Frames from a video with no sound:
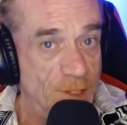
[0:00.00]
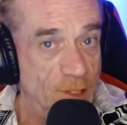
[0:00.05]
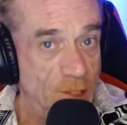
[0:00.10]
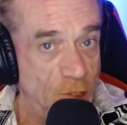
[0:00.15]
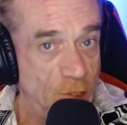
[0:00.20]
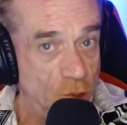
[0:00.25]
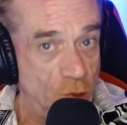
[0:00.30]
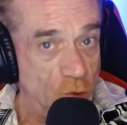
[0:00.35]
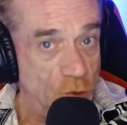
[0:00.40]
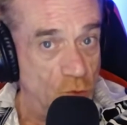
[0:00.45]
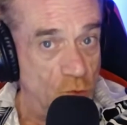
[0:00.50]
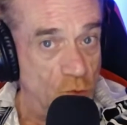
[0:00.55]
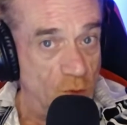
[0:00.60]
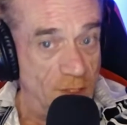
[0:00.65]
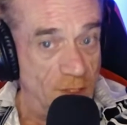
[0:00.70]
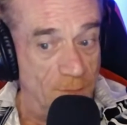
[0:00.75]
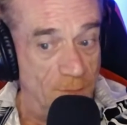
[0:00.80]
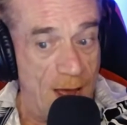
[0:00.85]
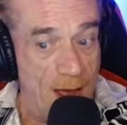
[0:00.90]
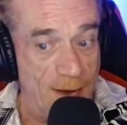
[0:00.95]
to do with the
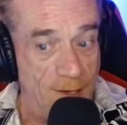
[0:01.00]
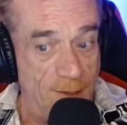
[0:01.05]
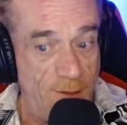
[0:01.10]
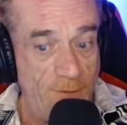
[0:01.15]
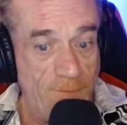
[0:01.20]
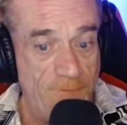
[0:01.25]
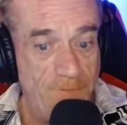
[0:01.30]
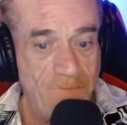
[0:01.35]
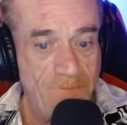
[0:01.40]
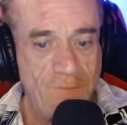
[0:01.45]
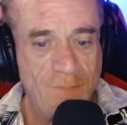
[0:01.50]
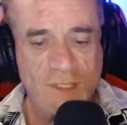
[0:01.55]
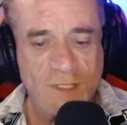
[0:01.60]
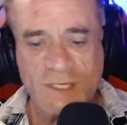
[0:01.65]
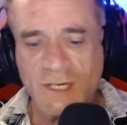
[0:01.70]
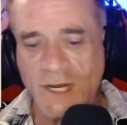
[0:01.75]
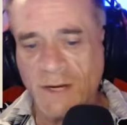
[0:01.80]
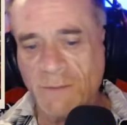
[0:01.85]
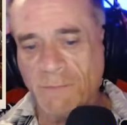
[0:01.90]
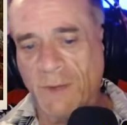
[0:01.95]
matter,"
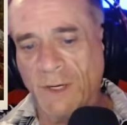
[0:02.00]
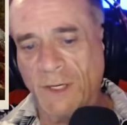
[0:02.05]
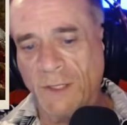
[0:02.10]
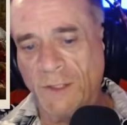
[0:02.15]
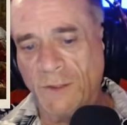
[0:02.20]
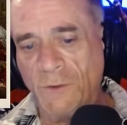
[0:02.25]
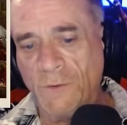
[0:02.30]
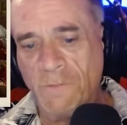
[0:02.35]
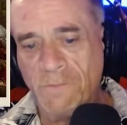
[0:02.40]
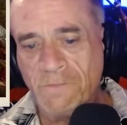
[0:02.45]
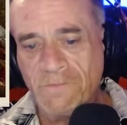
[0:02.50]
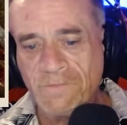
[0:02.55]
said Baloo.